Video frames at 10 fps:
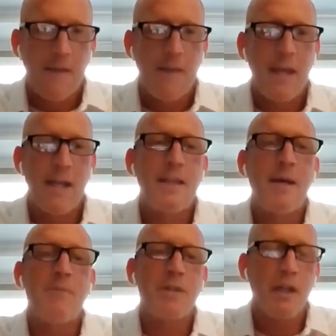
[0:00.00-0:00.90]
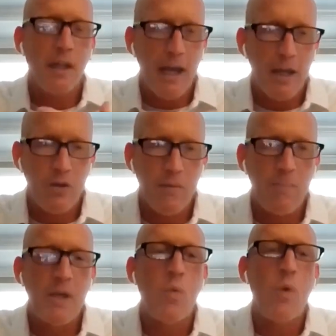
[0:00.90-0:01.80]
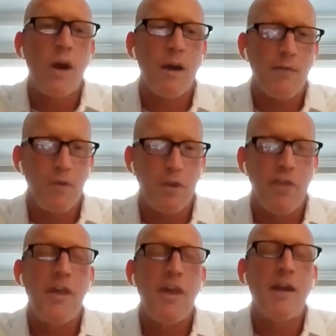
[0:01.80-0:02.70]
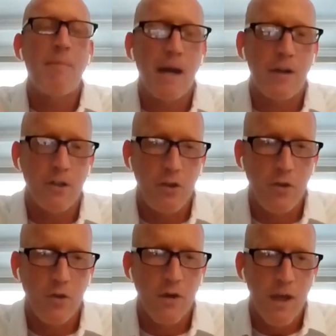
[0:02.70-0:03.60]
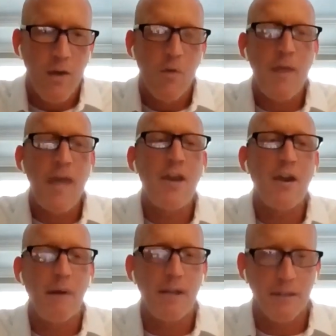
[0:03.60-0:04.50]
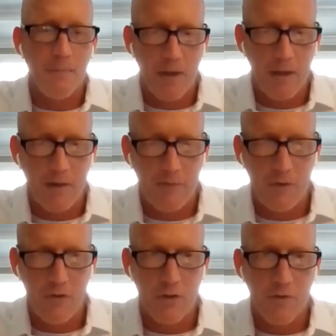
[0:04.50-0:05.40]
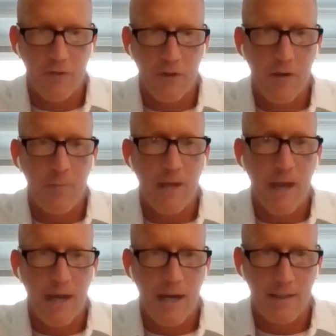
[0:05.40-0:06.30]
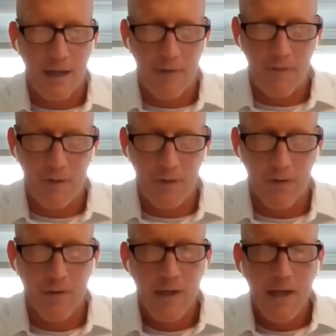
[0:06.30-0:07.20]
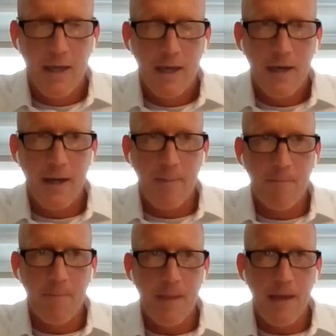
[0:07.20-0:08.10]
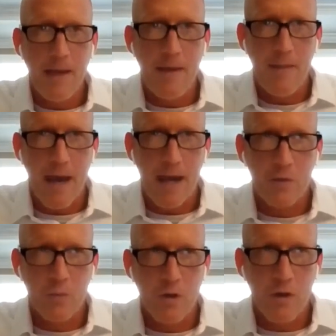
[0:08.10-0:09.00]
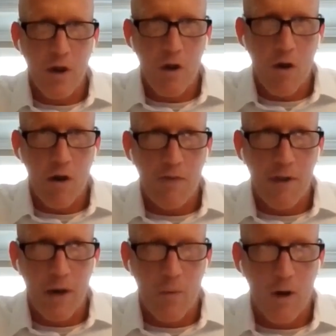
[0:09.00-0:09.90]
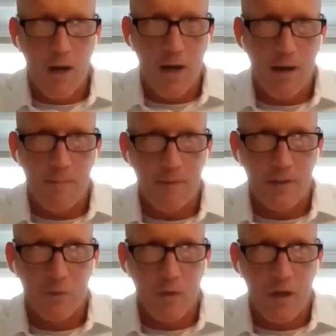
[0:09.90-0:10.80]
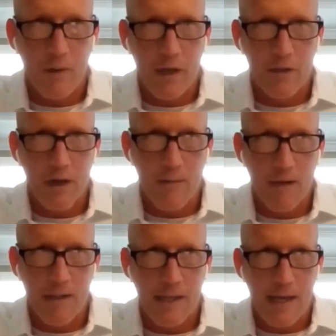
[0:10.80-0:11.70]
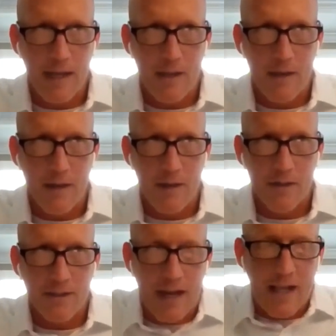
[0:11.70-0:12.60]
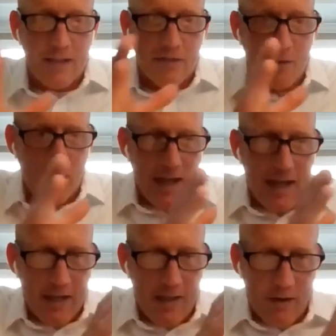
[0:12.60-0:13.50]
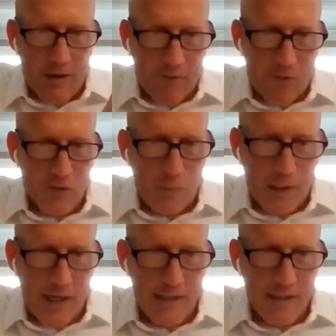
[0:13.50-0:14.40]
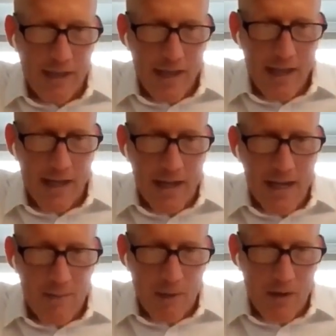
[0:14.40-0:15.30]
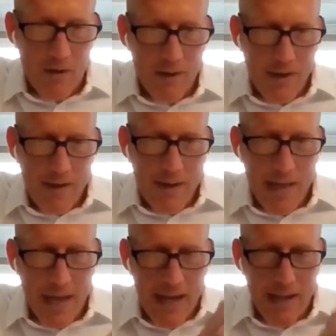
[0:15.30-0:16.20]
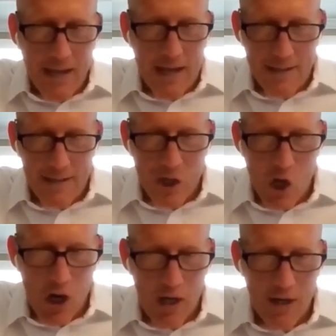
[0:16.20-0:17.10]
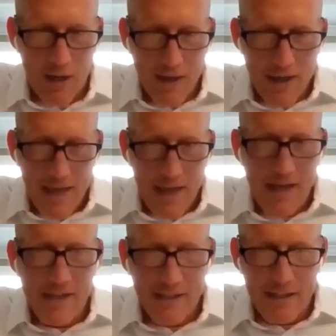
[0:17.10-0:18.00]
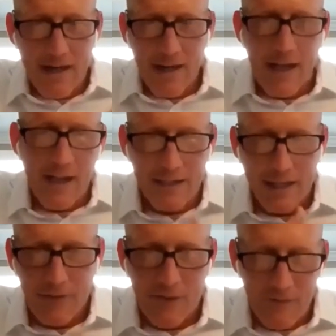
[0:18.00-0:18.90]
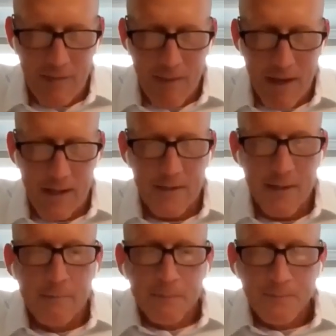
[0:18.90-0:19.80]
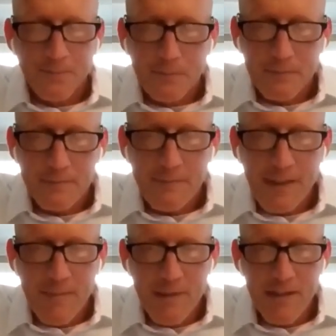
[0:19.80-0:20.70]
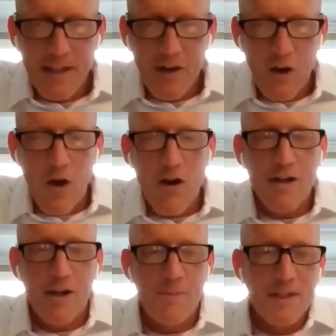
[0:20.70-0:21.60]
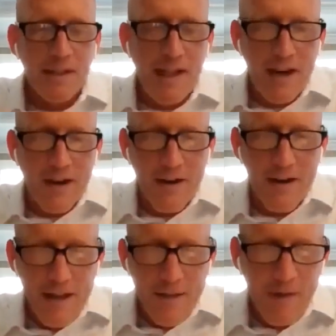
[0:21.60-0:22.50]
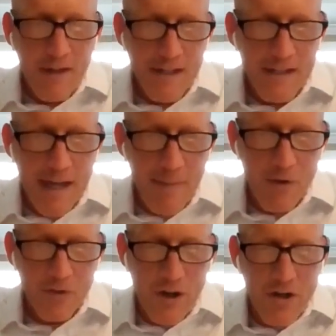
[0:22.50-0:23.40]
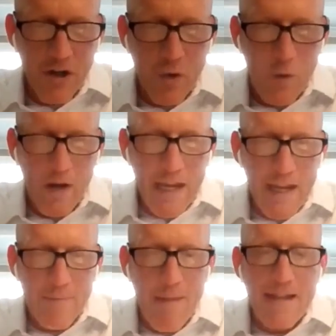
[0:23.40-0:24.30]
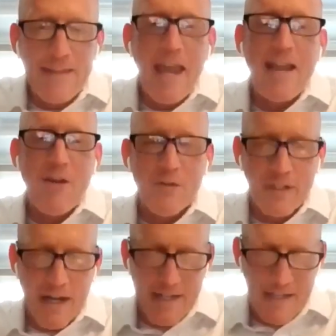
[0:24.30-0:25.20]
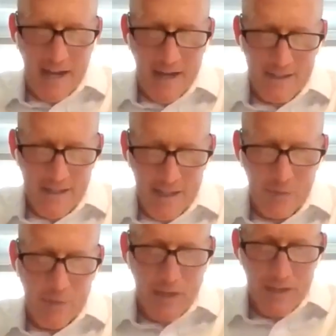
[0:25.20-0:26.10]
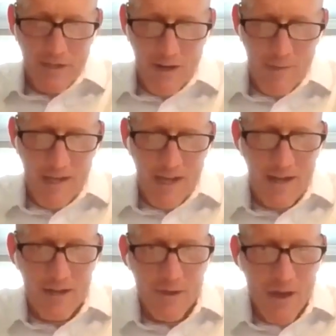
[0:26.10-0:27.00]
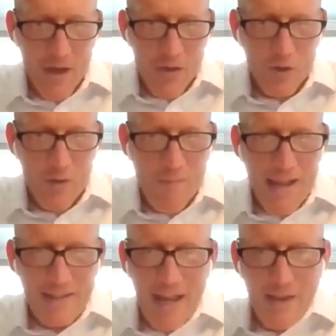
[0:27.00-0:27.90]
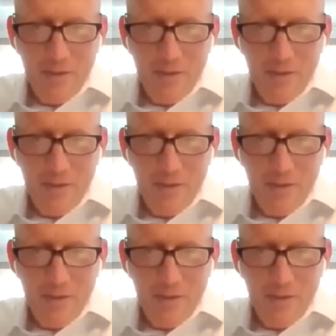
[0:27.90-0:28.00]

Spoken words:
to get them to like you, to be aware of you, to think about you when they hear about something in the future. So there'll be a contact for you. And then that is where the art of the networking comes in as well. We can talk about that. The science is sort of getting in there in the first place, getting that email, getting the hook, getting to sit down, getting that 10 to 15 minutes. But then the art comes in later because as time goes on, you're going to want to maintain those contacts. And that's where we can talk about how do you sort of maintain